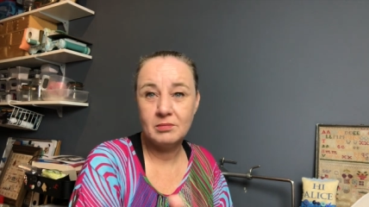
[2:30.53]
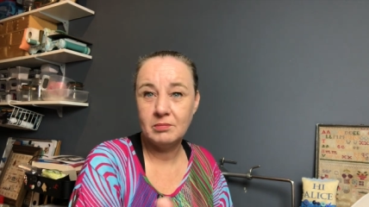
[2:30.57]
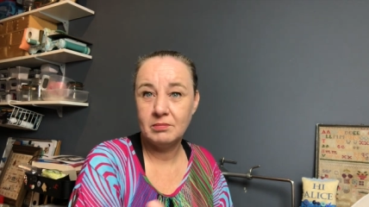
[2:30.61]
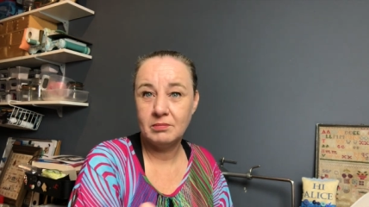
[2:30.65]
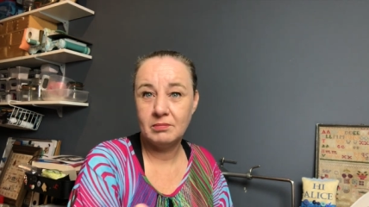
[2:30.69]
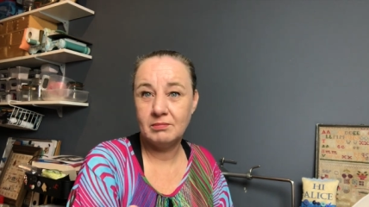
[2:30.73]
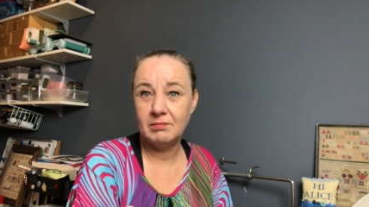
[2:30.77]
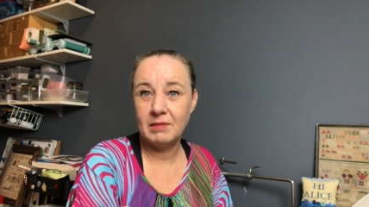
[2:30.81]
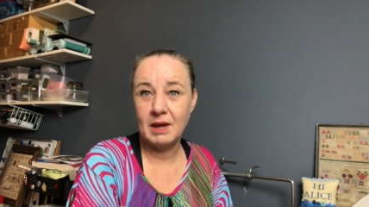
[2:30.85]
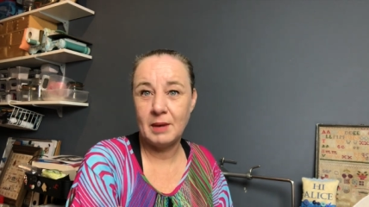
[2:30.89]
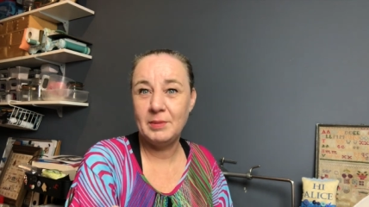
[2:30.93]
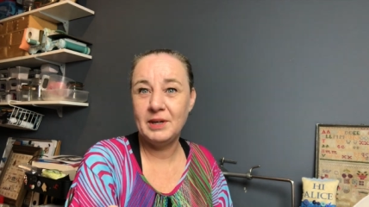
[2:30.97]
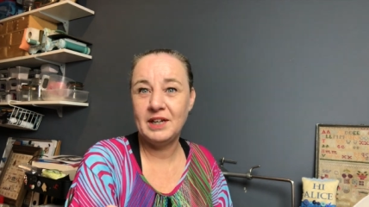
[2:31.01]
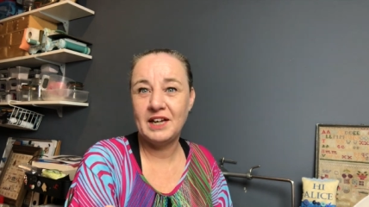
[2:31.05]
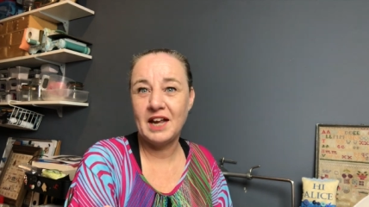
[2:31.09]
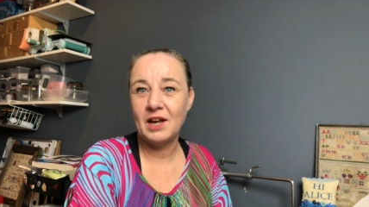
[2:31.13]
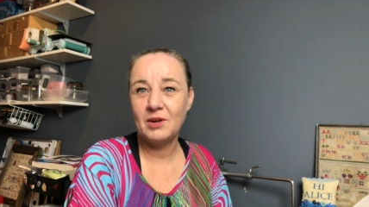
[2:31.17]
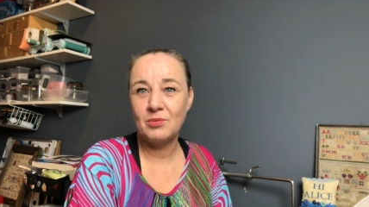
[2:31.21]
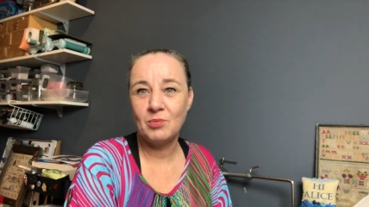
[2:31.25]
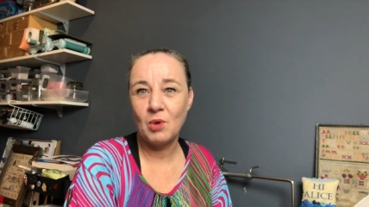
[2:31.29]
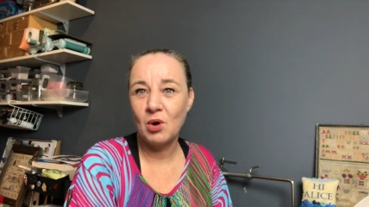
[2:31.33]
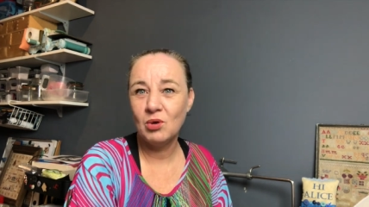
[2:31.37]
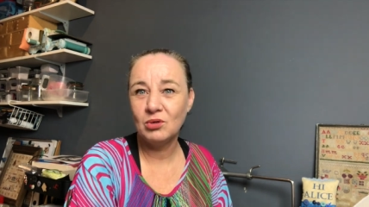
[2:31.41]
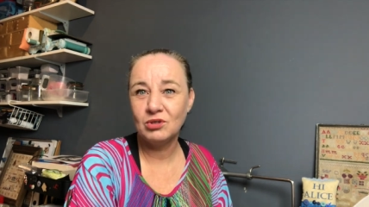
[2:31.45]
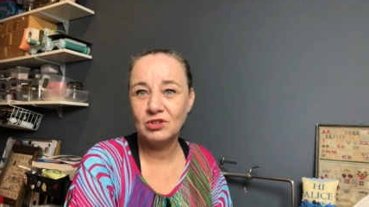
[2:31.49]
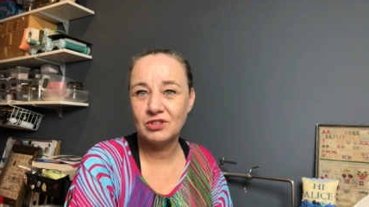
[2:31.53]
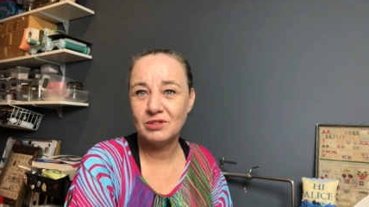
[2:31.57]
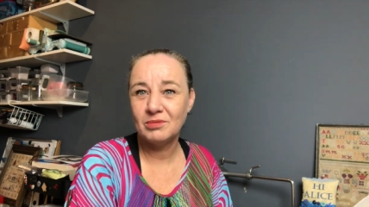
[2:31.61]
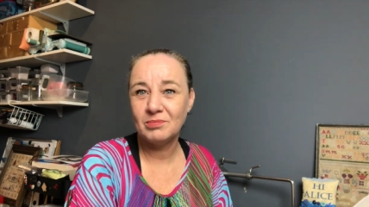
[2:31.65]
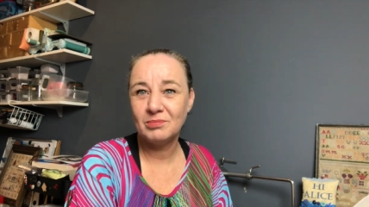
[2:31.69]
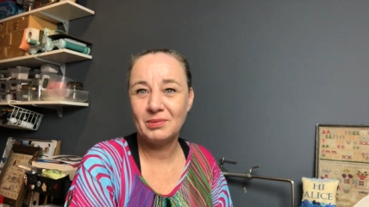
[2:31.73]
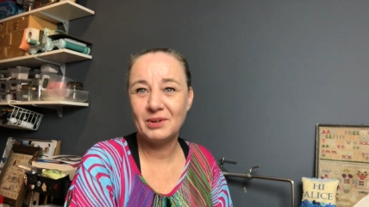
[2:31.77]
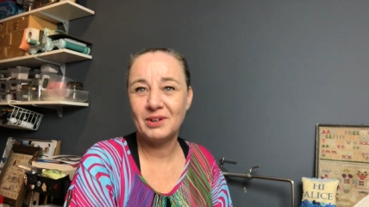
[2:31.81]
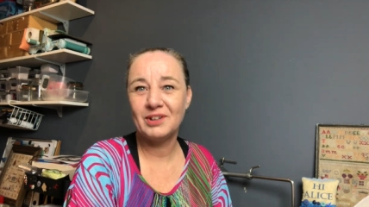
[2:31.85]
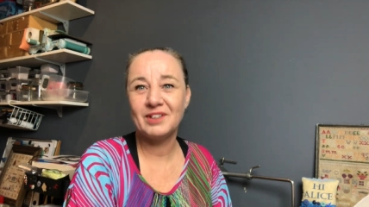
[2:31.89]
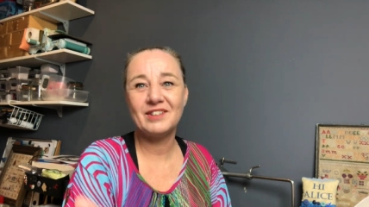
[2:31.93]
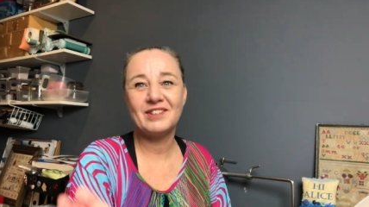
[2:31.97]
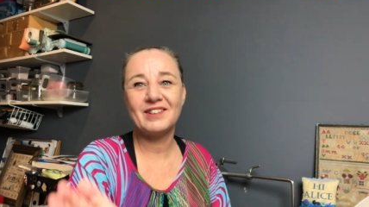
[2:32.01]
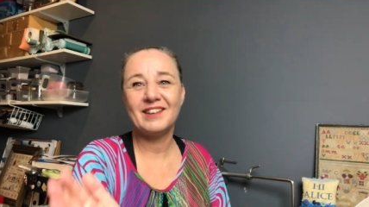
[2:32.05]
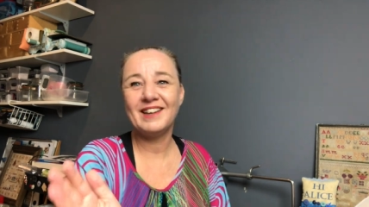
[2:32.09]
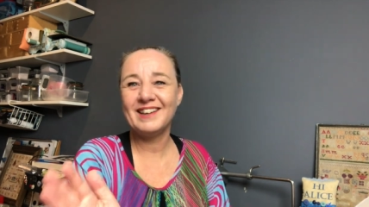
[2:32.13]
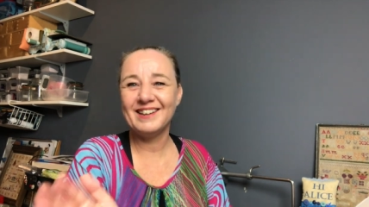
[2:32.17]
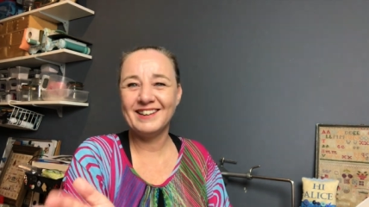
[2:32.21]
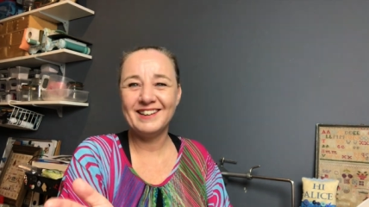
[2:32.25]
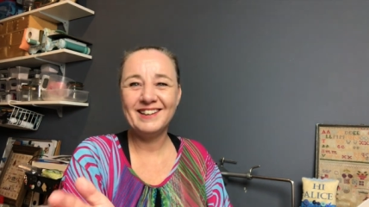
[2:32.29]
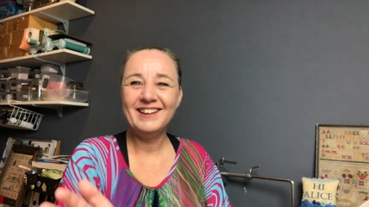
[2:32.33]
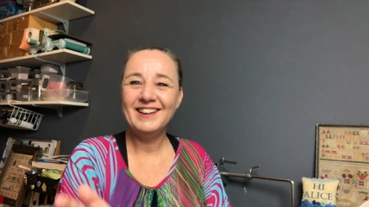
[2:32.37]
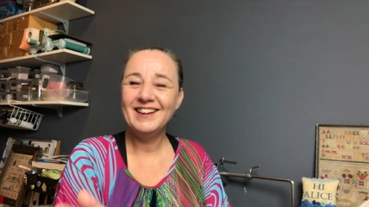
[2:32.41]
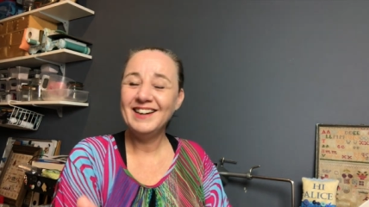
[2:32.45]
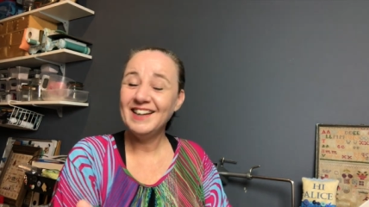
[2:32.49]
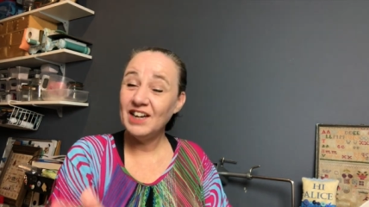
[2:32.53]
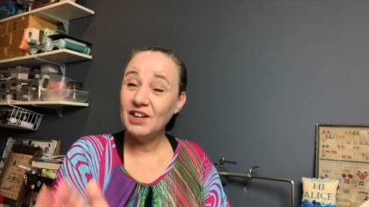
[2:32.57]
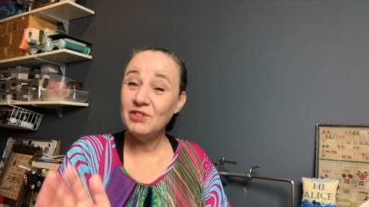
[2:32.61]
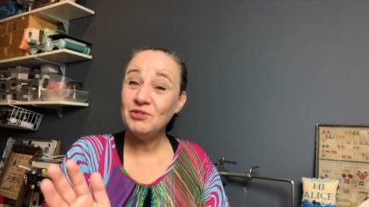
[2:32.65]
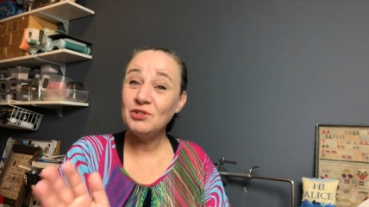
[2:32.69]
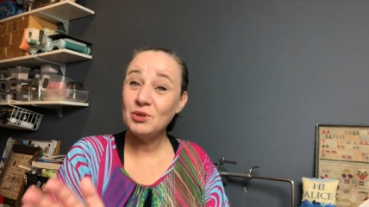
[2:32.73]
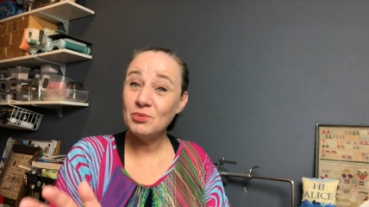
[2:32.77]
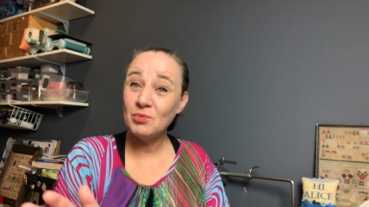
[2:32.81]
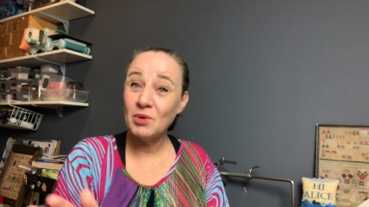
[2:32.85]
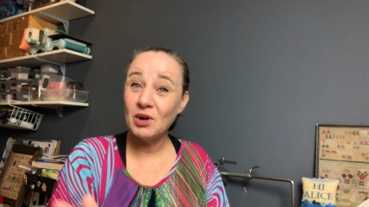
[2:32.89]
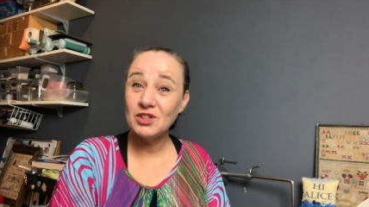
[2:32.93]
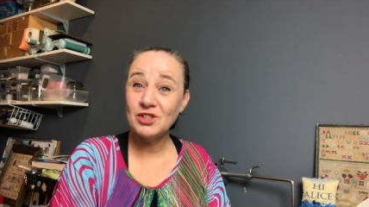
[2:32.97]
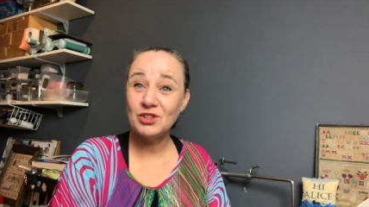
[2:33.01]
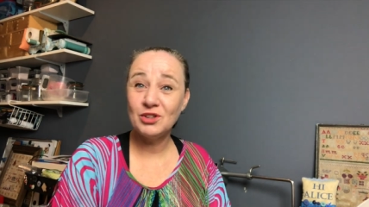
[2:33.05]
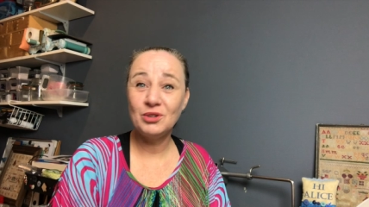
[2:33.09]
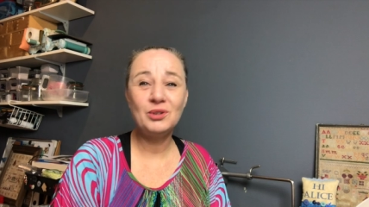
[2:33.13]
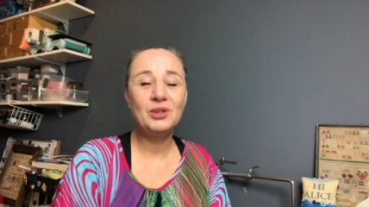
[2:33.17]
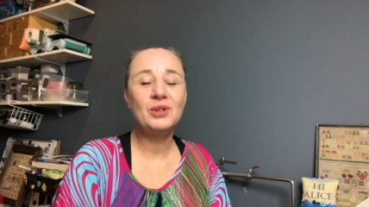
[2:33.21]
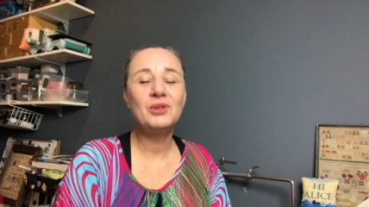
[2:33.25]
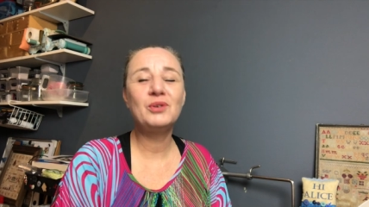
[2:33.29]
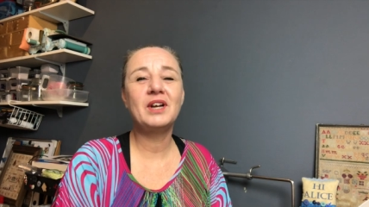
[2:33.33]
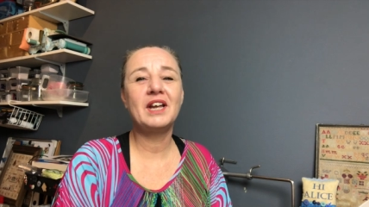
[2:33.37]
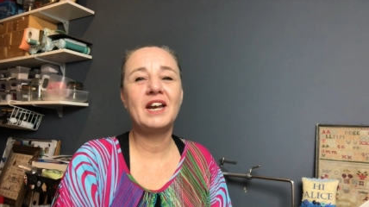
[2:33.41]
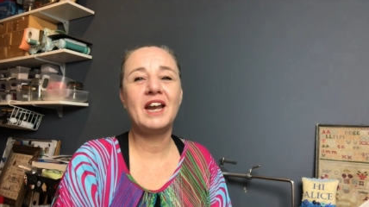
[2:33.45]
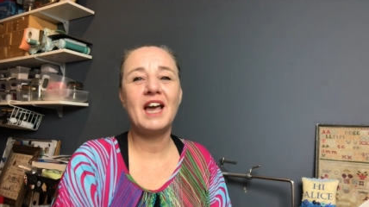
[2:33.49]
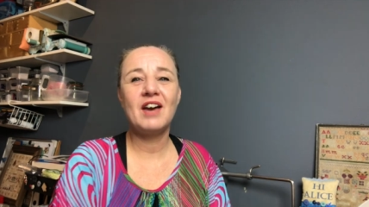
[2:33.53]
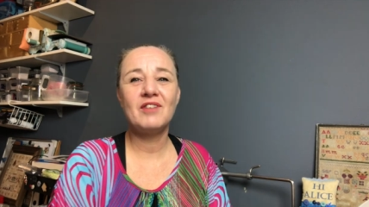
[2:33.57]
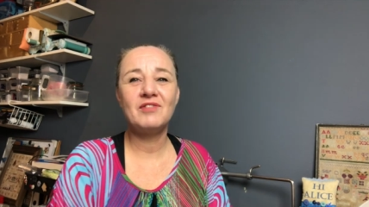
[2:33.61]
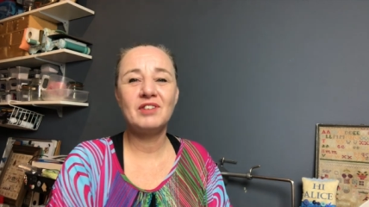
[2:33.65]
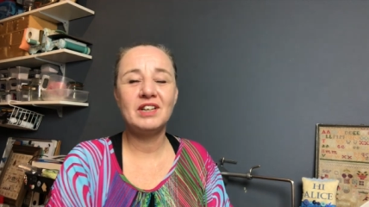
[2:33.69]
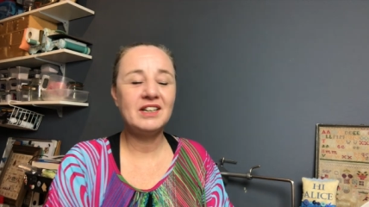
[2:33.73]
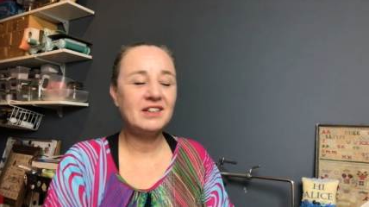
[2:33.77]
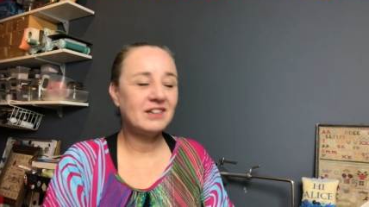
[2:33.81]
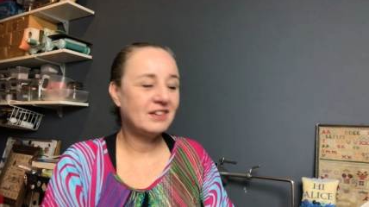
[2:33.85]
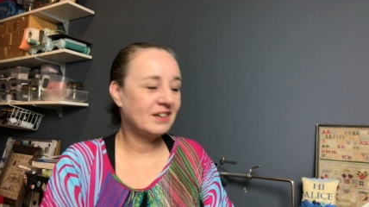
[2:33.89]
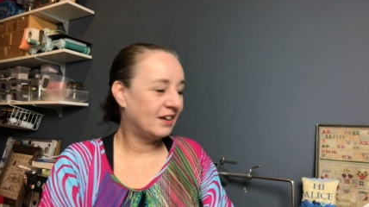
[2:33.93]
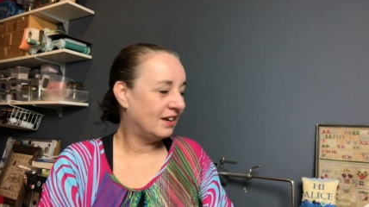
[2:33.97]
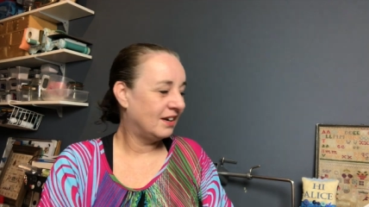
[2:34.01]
Maybe they won't, but if you want to, you can have it.